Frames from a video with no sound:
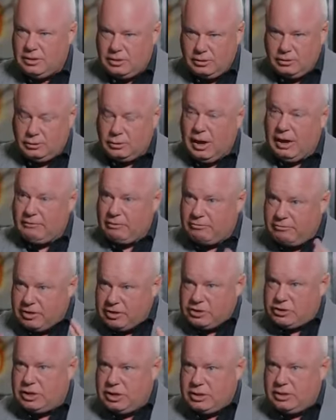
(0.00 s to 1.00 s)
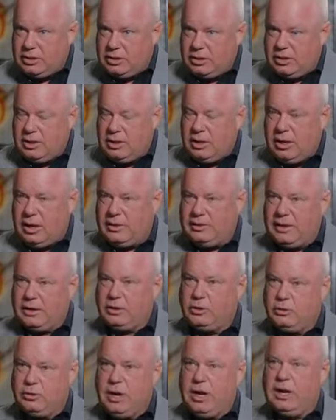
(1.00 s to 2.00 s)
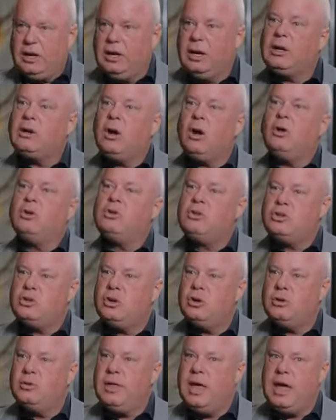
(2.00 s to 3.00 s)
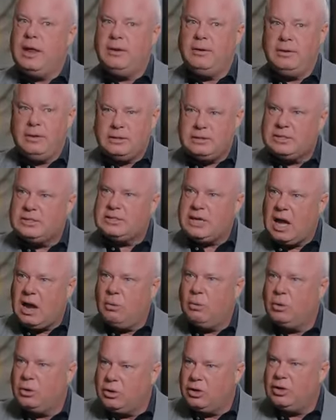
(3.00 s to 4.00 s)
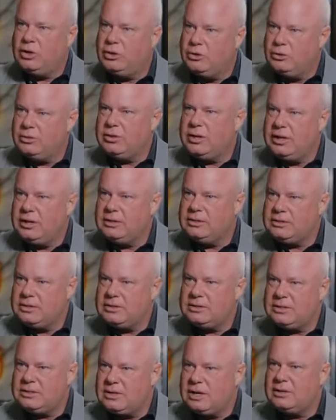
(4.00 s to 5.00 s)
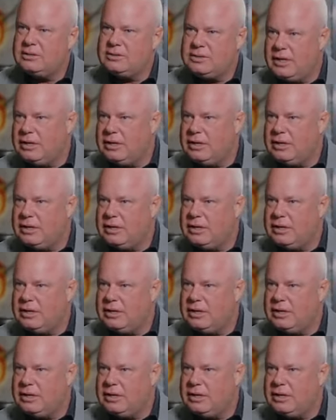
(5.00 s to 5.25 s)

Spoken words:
You have a vision, and then creating a culture that this is how we're going to do things, this is our